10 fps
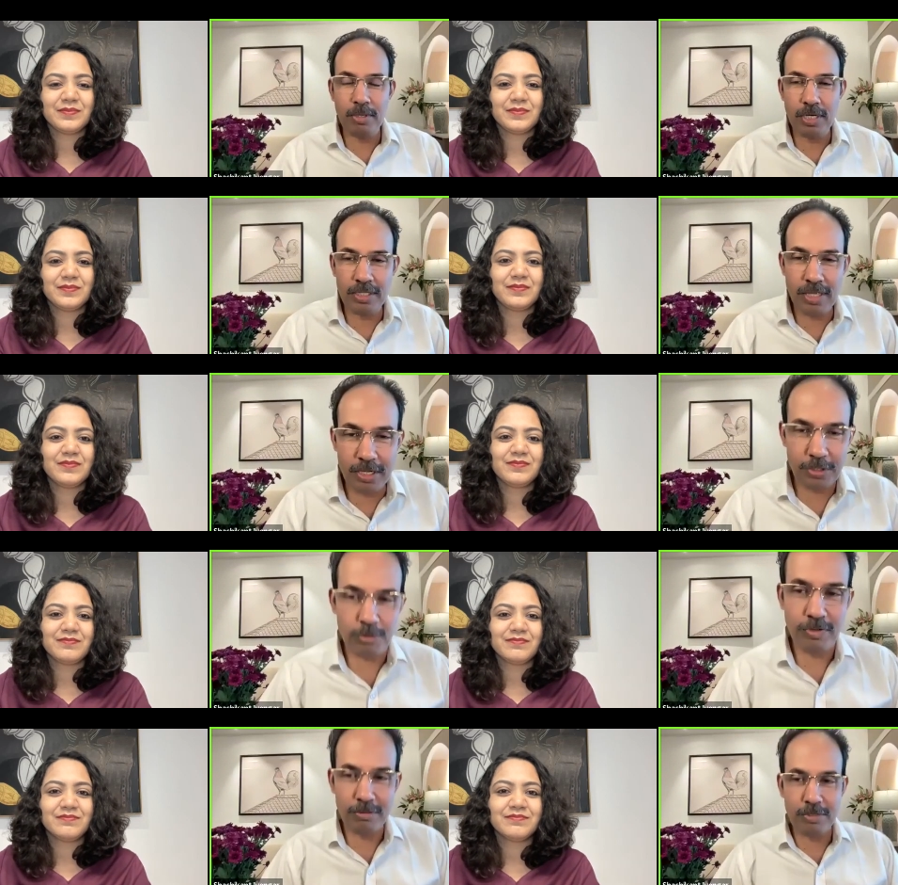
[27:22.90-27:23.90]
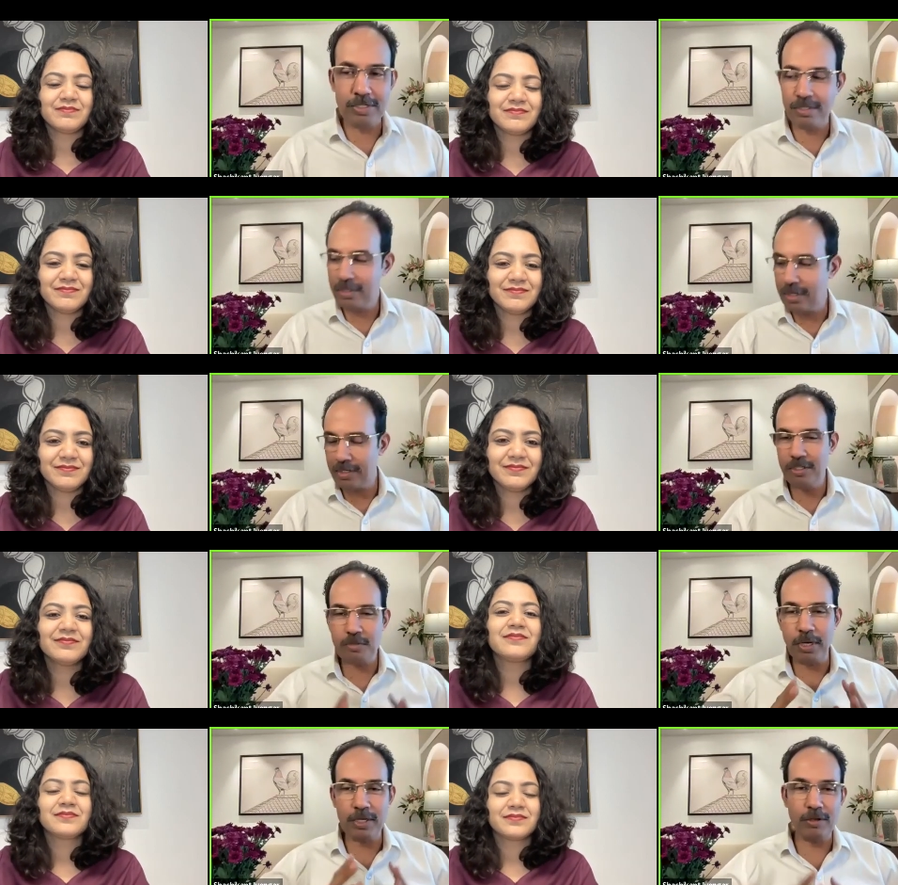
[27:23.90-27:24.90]
Speaker 1: Ambanna, thank you very much. That in
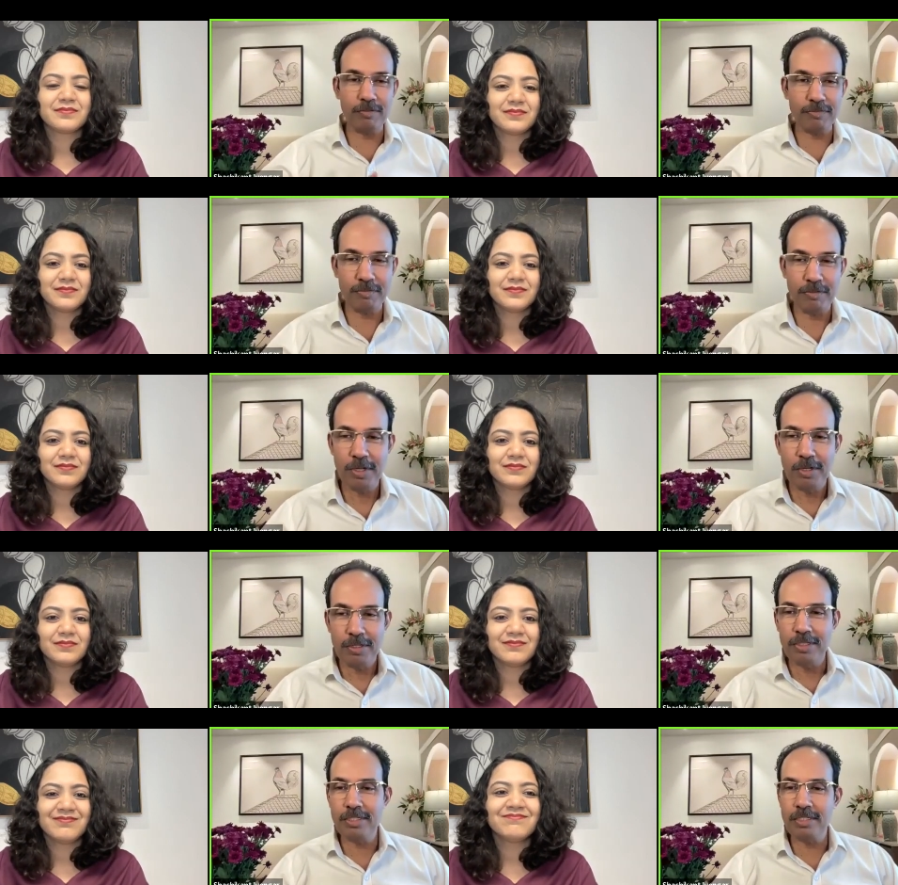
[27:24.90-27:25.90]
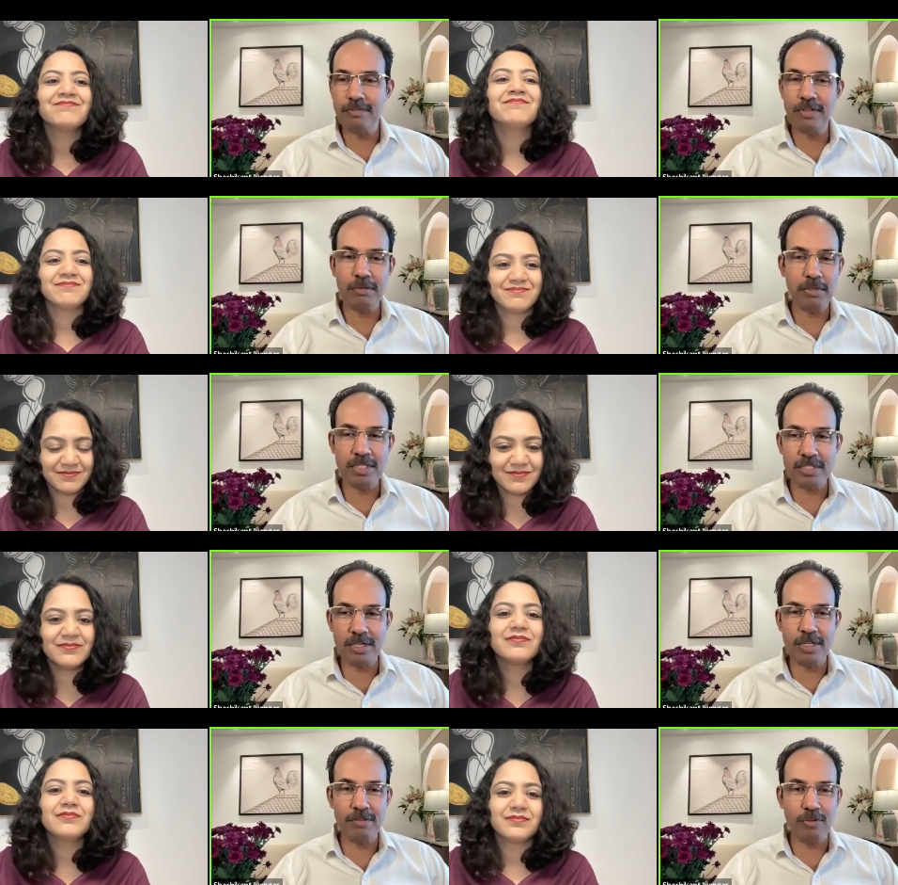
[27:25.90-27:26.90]
spite of this is a very busy
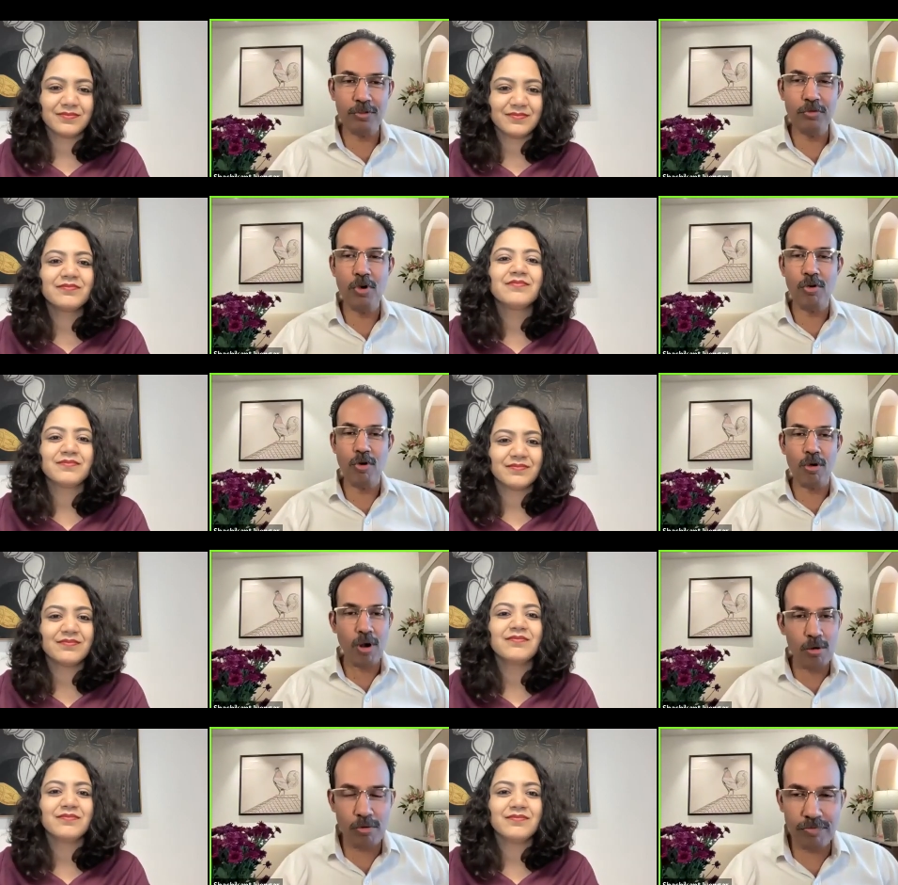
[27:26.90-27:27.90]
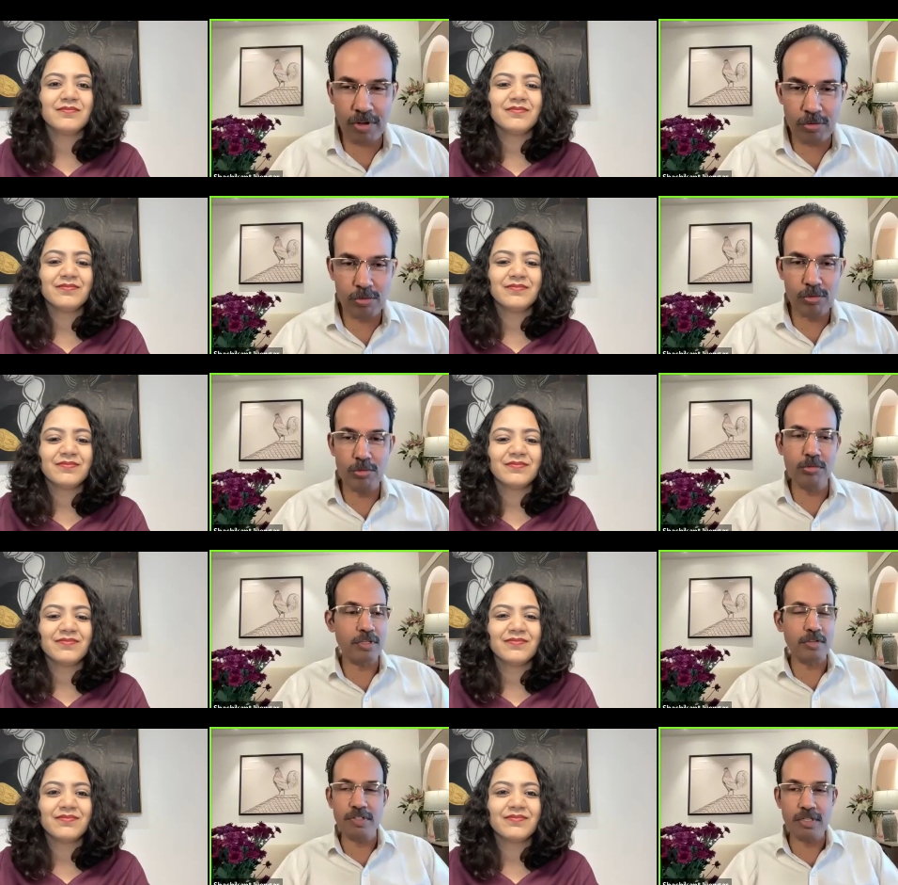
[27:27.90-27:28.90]
Sunday for you, you are gone out of town to
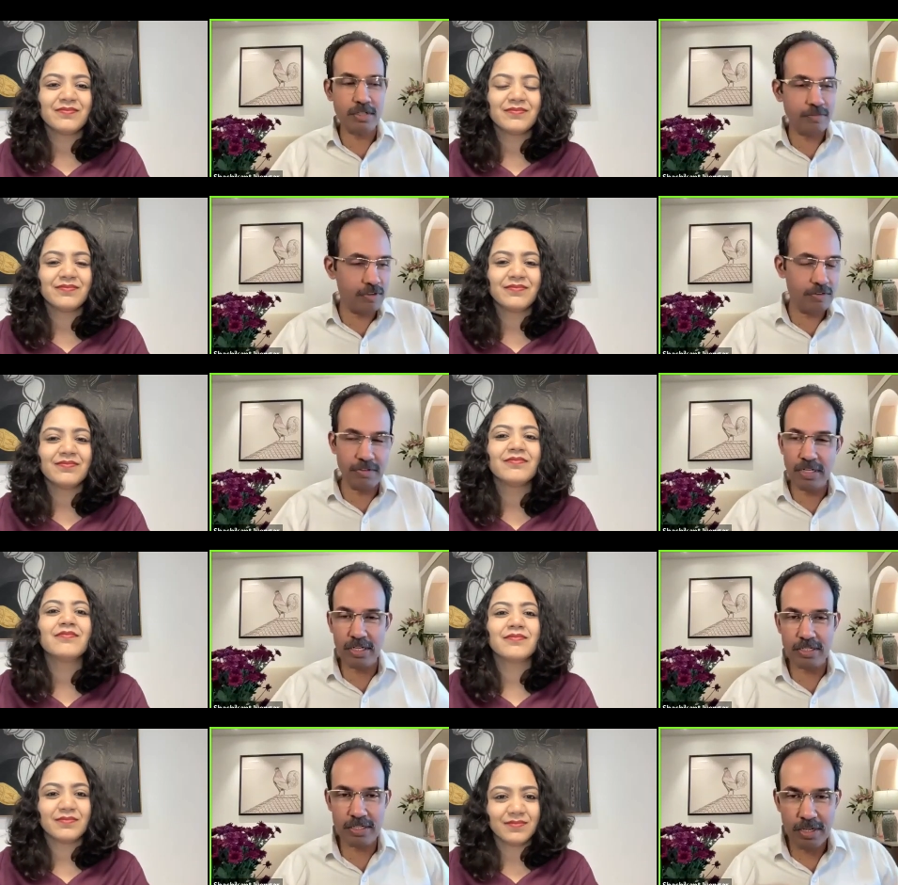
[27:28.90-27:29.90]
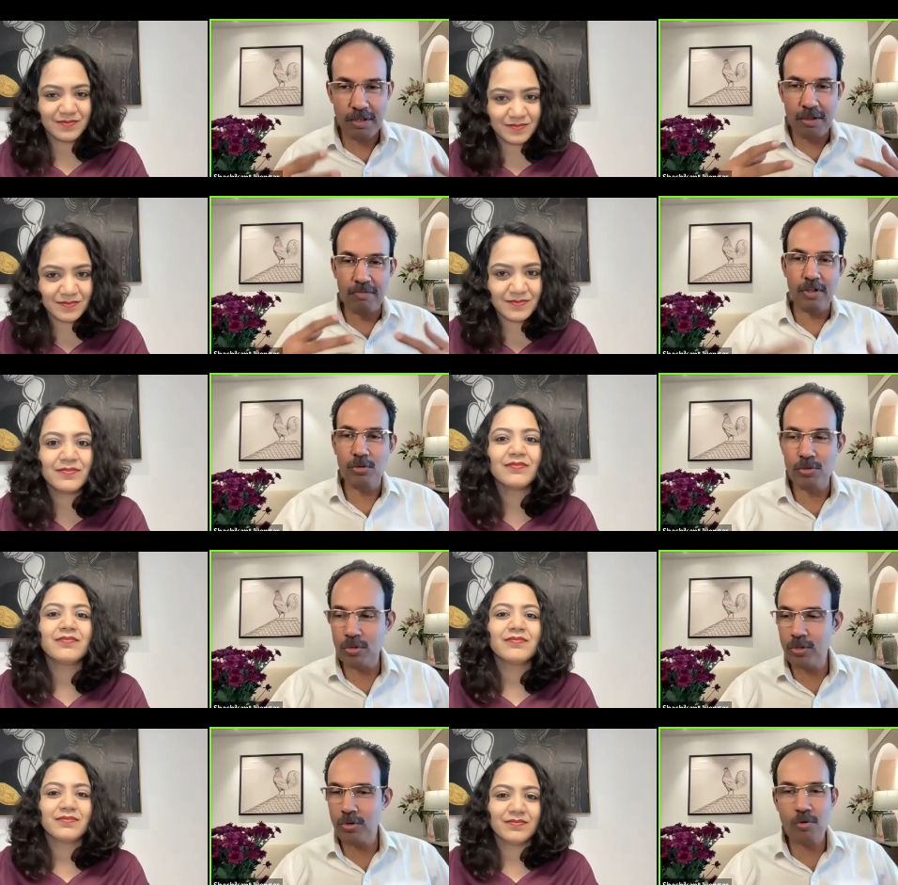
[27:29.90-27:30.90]
service a different village where you
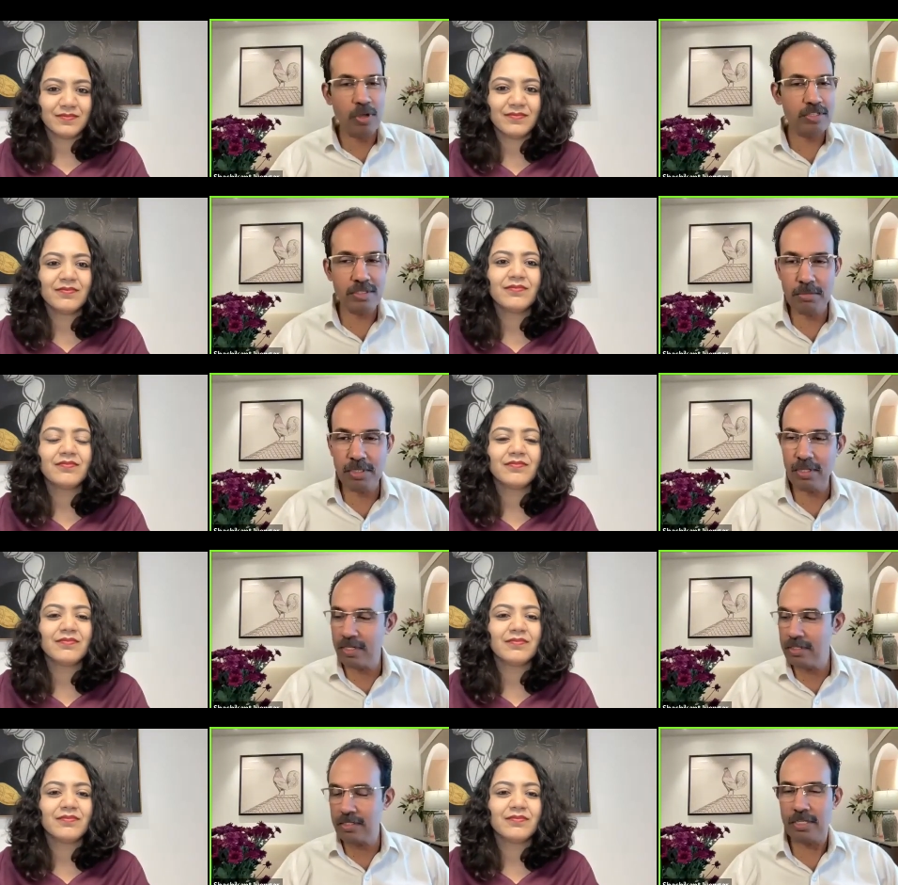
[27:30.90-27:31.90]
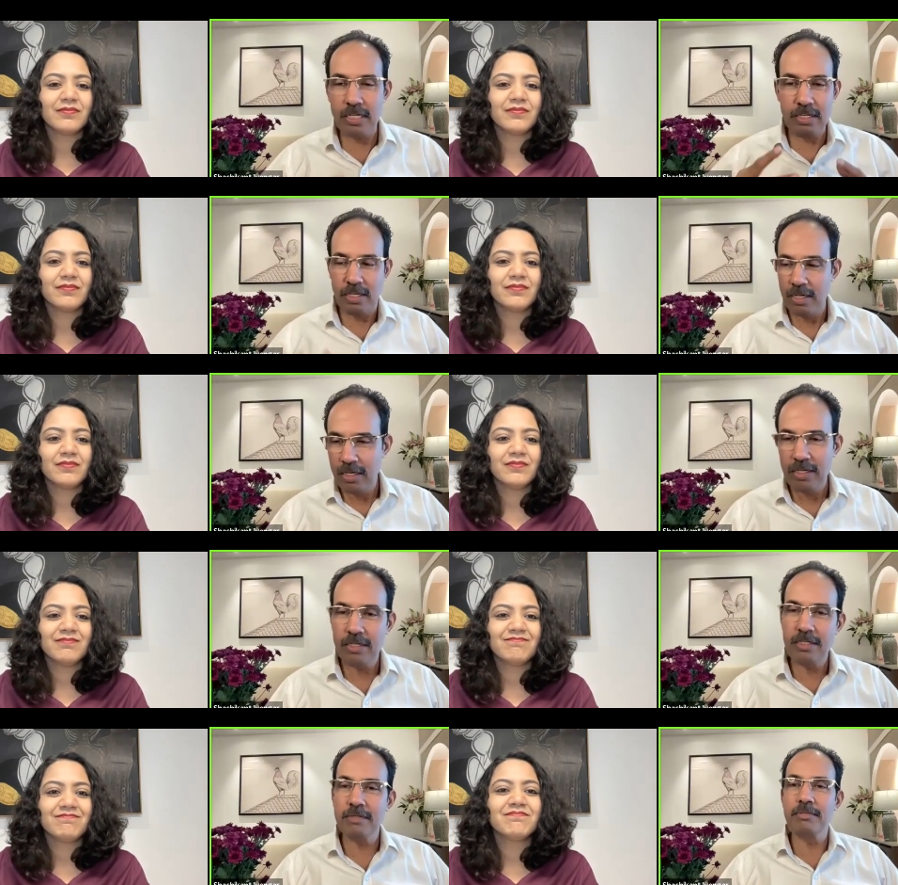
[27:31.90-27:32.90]
usually go once a month and still
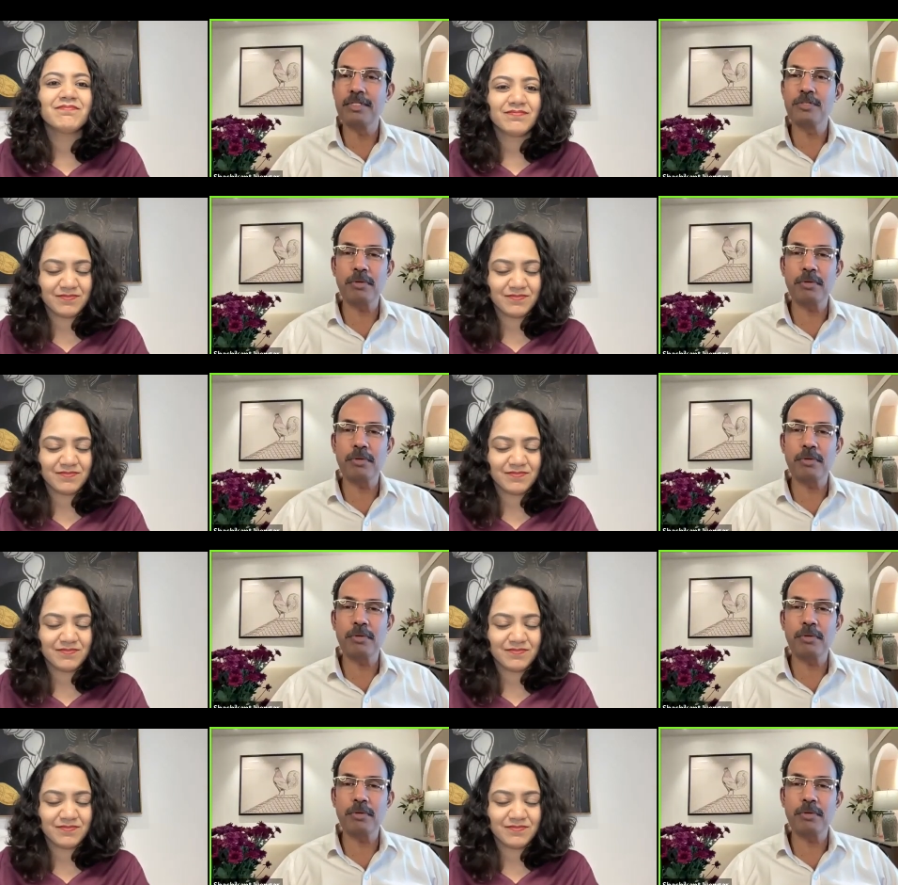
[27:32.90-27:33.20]
uh, in